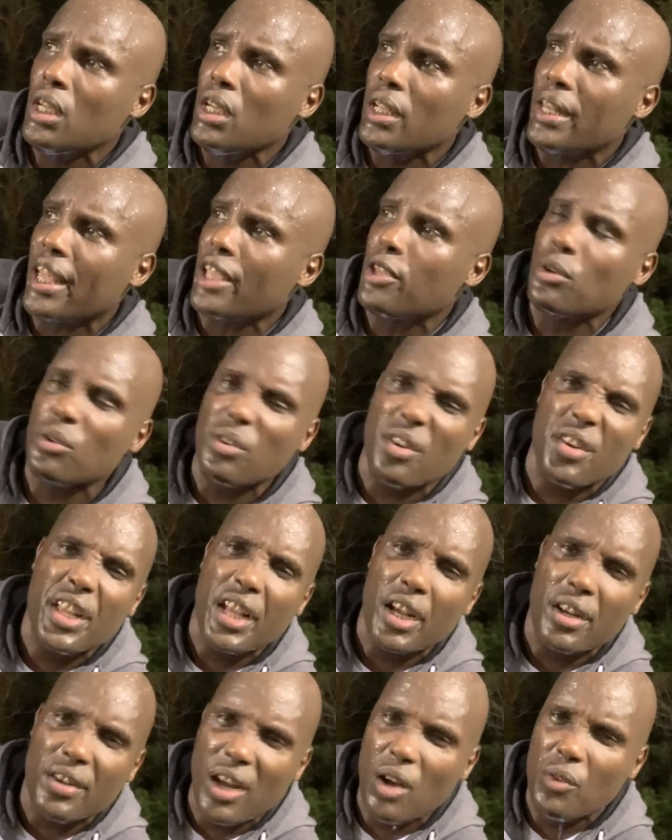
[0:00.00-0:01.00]
Like you're running
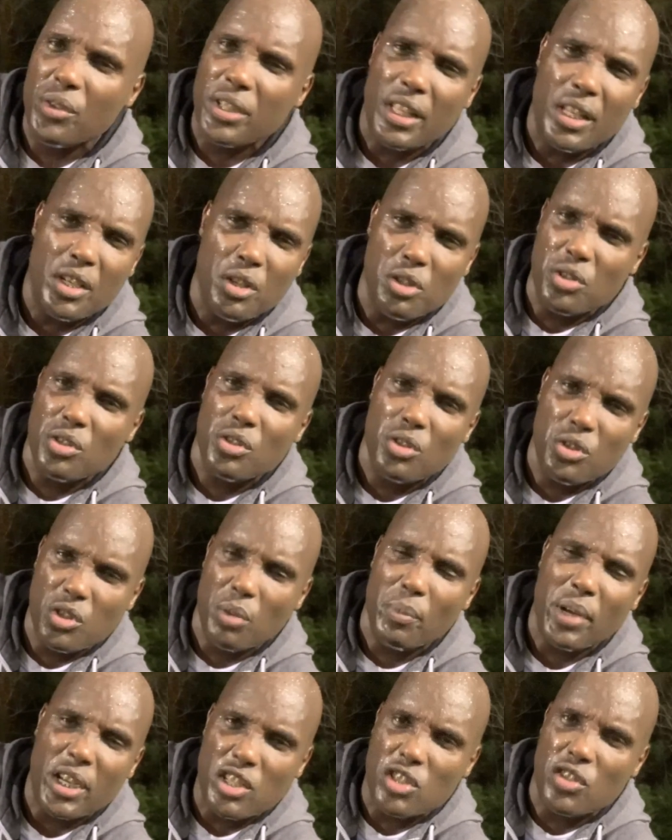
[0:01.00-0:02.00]
around and then your
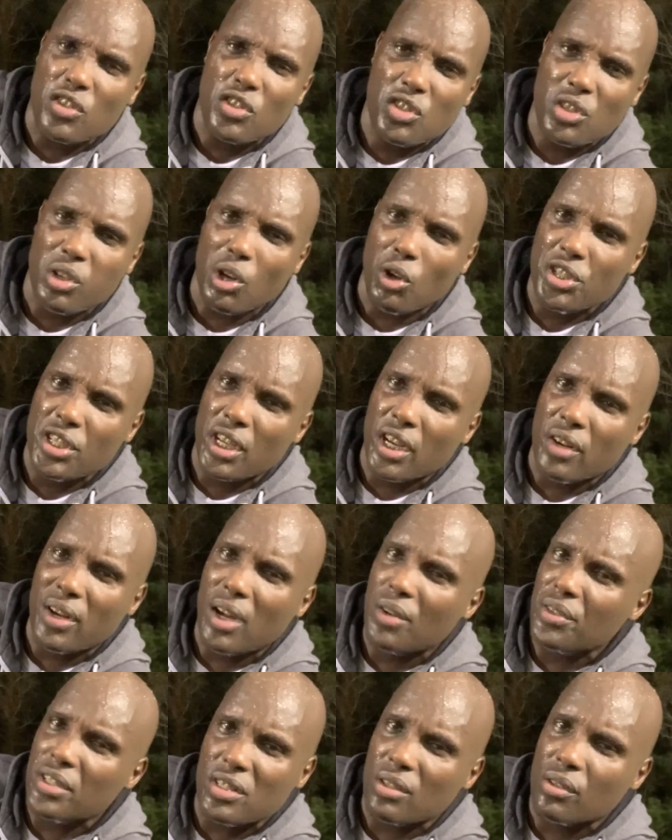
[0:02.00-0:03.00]
stomach is sloshing
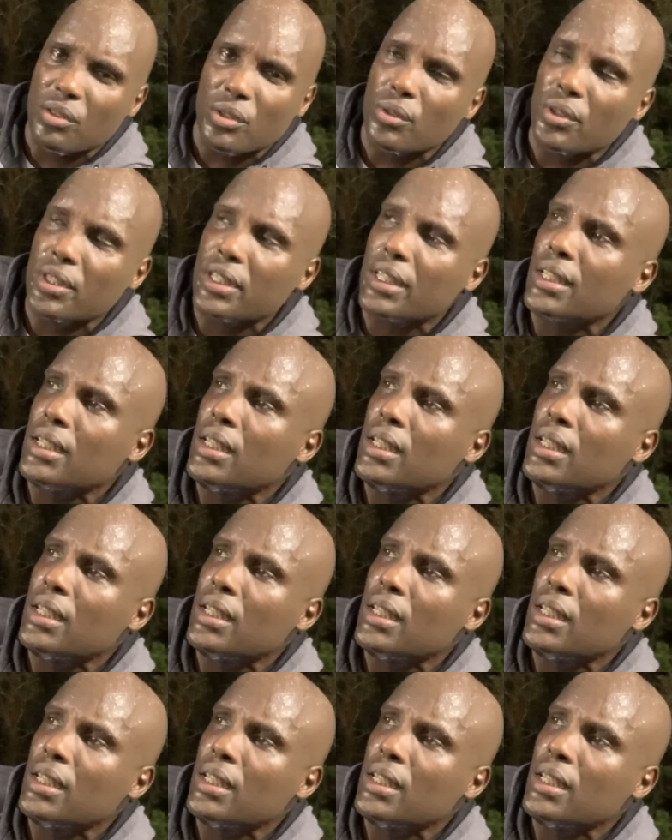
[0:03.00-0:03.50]
around. It's not good.